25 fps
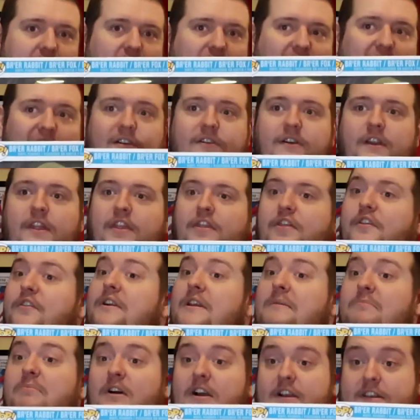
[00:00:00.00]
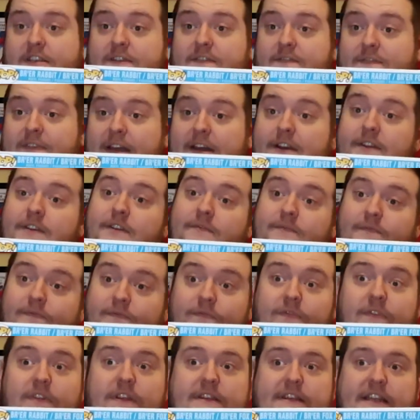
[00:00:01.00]
$130 in value,
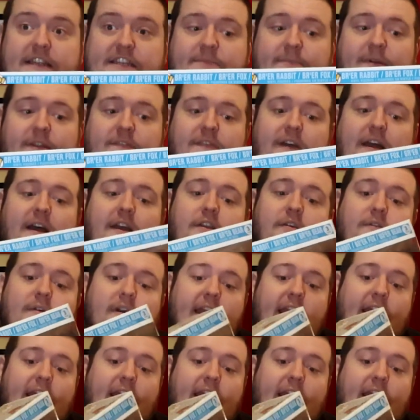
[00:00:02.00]
is estimated value.